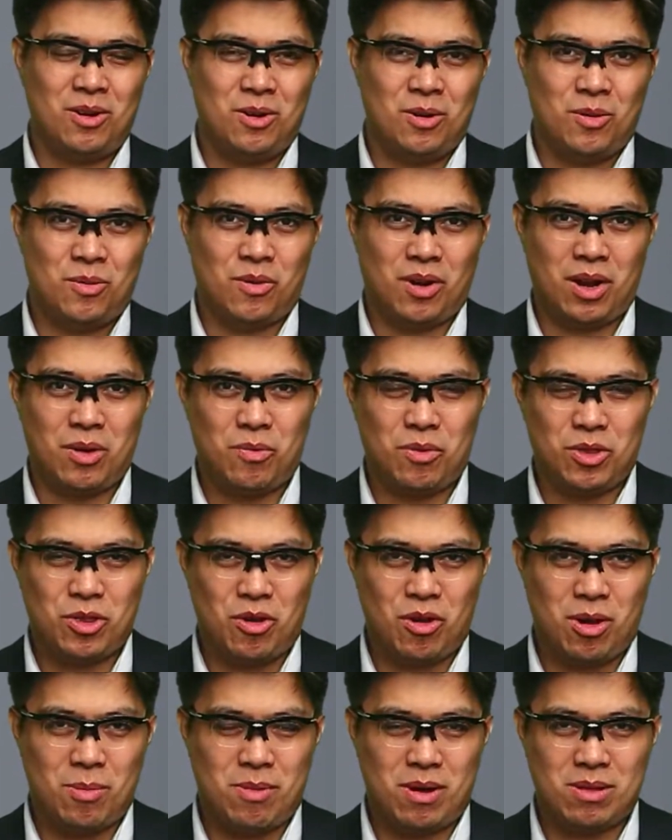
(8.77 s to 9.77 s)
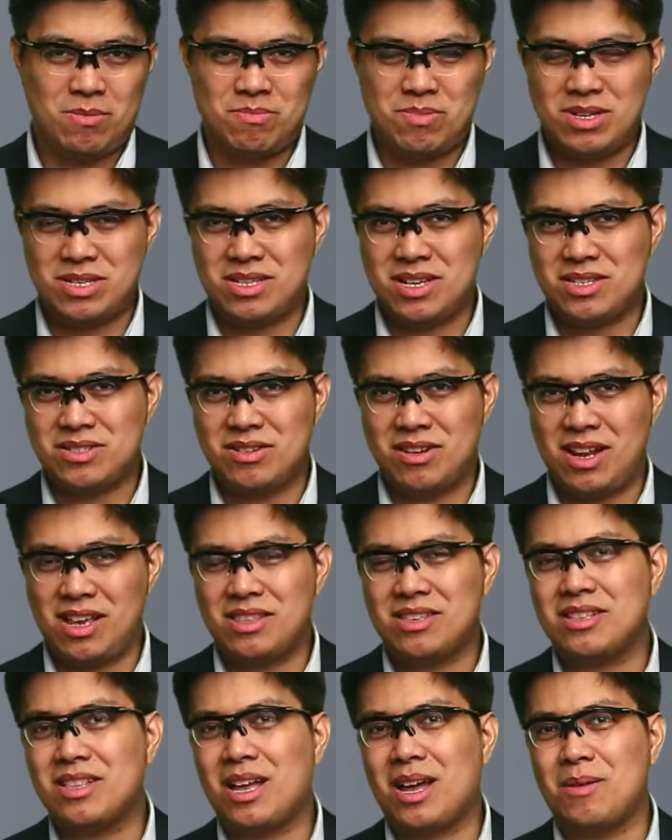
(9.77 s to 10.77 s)
where we talk about business
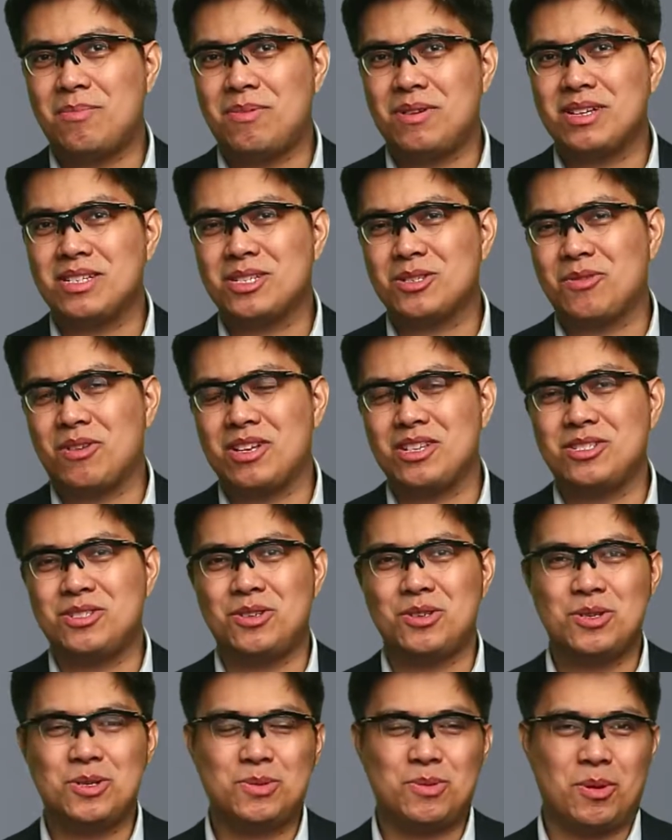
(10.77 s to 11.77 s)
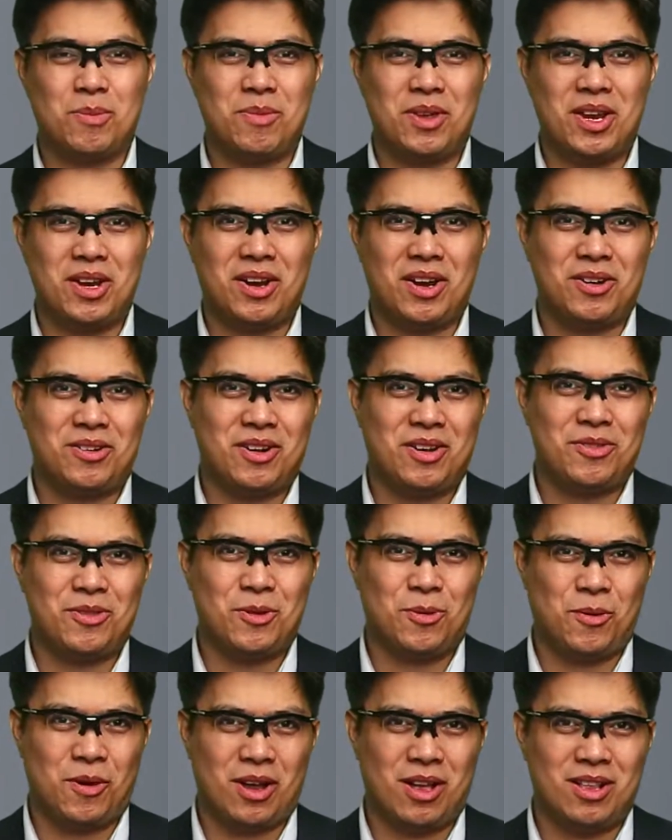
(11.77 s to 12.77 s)
related topics as well as news from here and around the
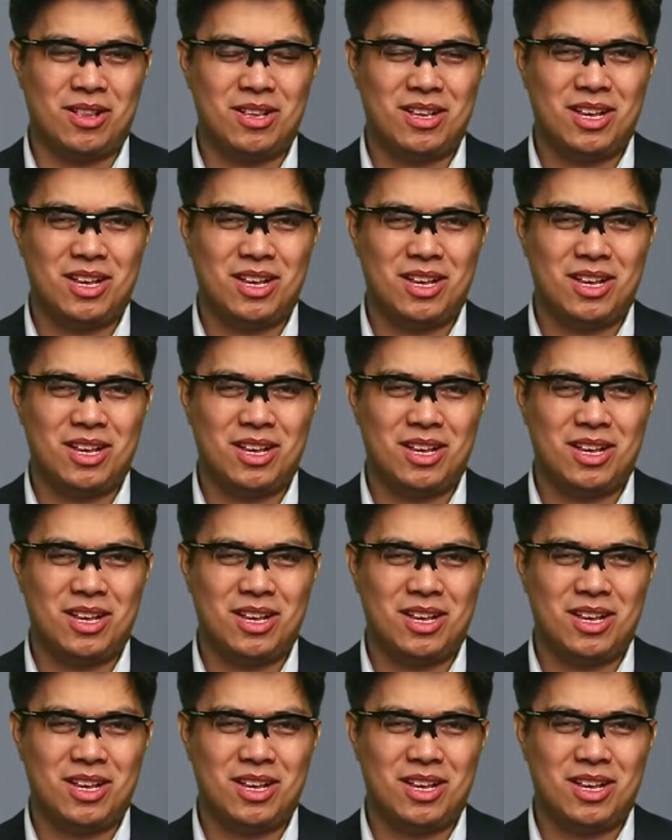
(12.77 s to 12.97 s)
world.